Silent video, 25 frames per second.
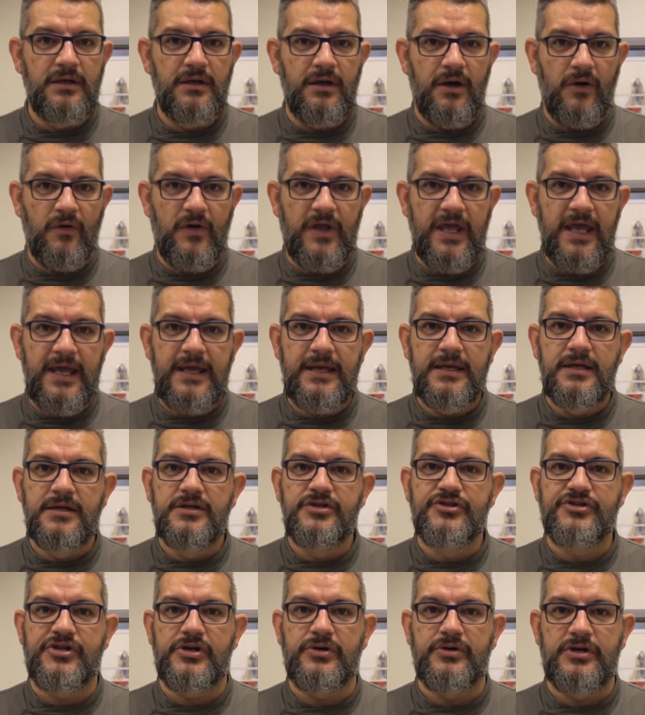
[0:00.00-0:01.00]
Okay?
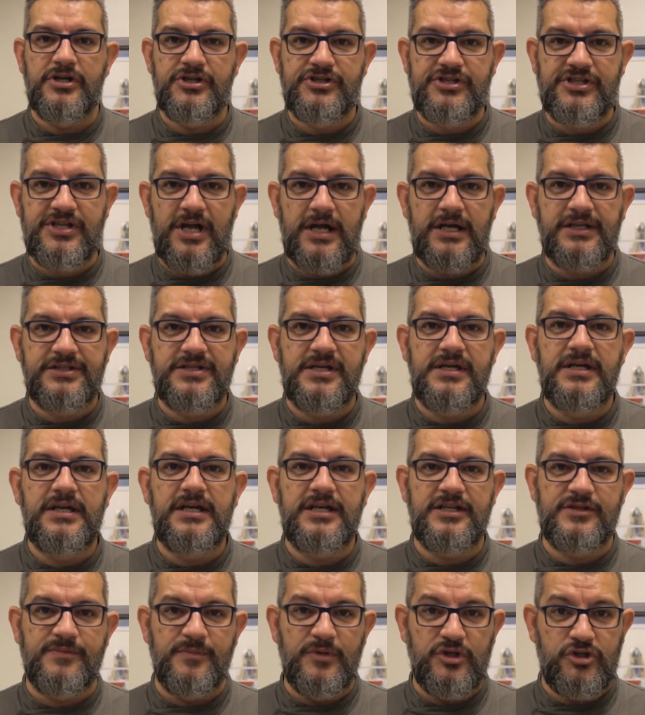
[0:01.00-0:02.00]
So a starter
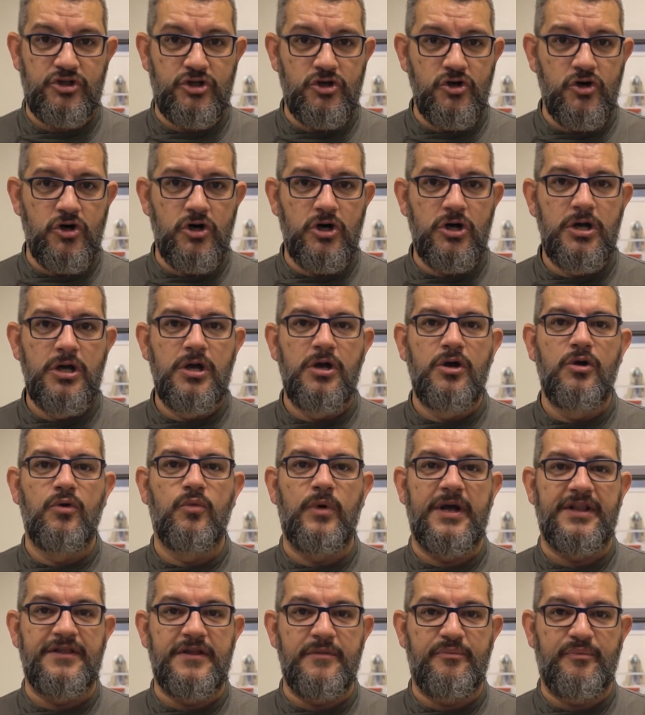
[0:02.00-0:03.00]
is mature
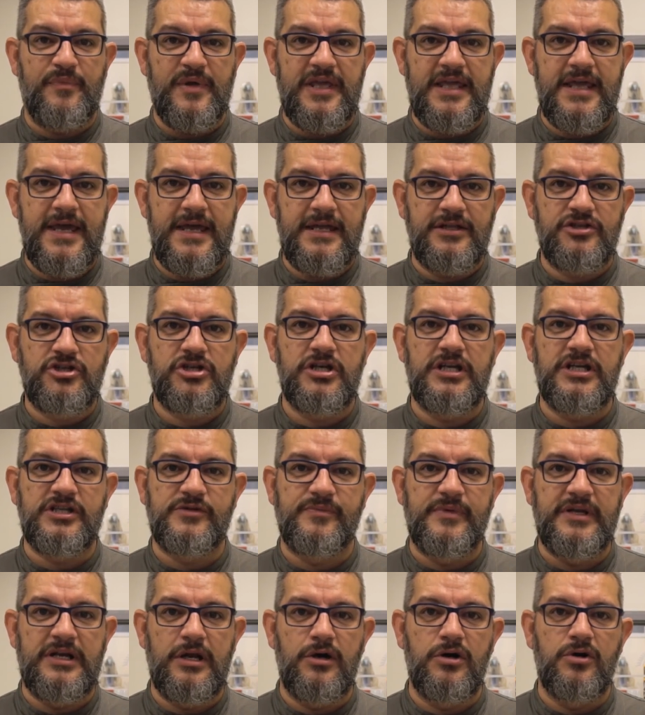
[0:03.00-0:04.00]
when the pH is
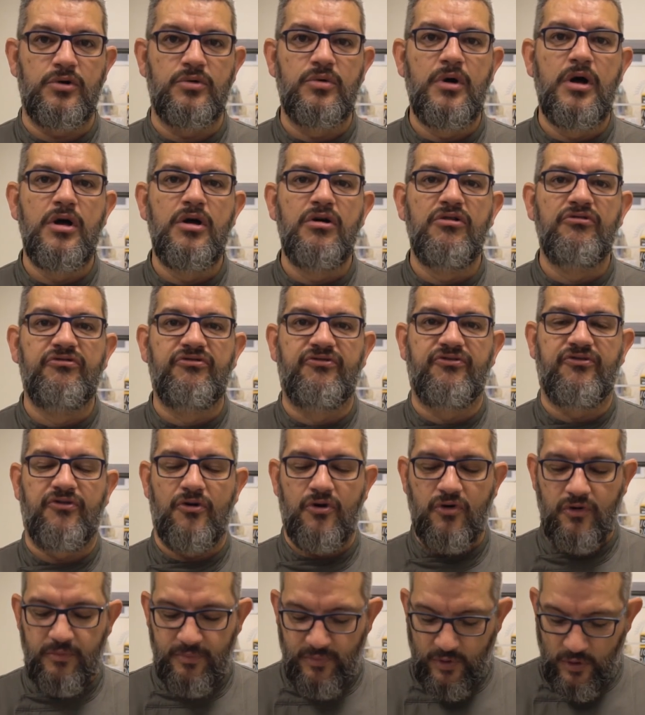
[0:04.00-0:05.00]
below
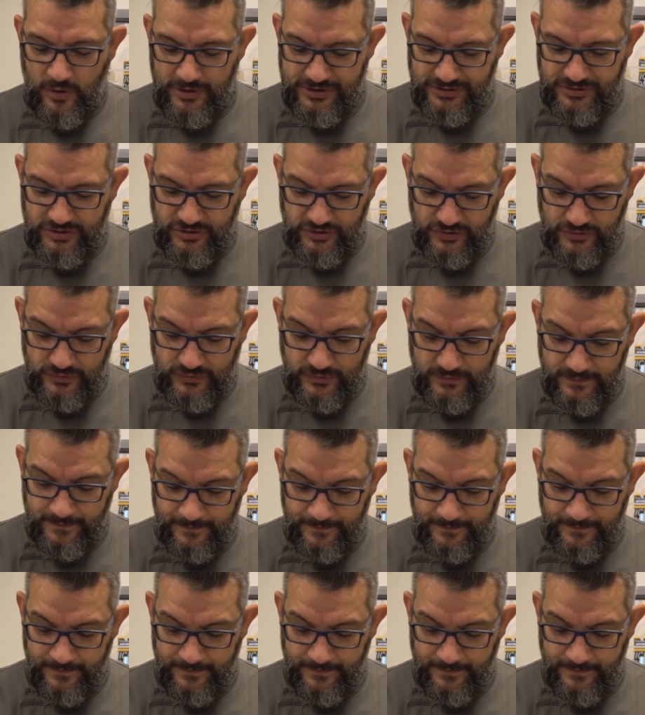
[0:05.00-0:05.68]
4.2.